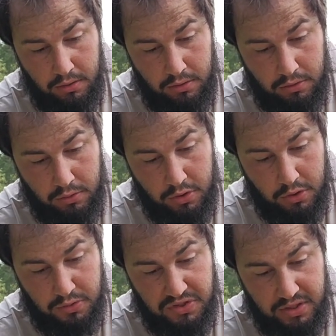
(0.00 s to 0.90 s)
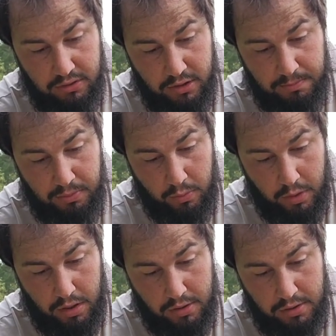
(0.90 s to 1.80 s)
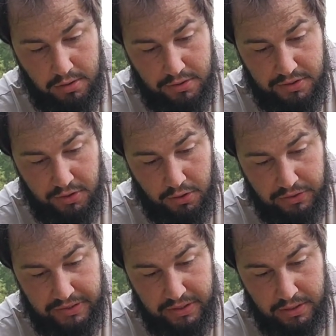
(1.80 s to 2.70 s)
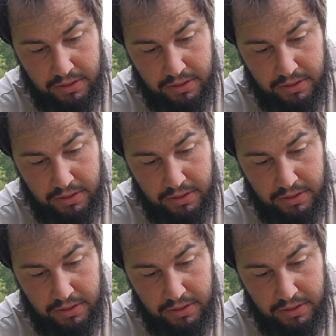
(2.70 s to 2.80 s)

glucose syrup, water, salt,